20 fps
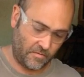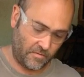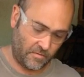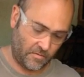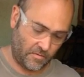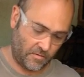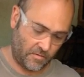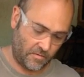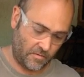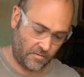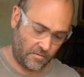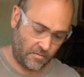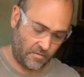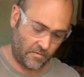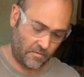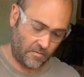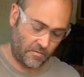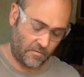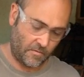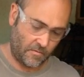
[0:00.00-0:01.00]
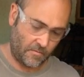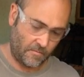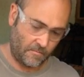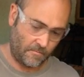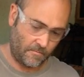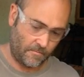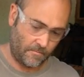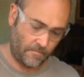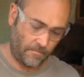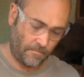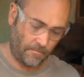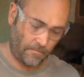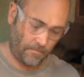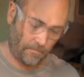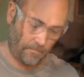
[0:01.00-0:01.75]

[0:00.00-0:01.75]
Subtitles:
Nothing is said.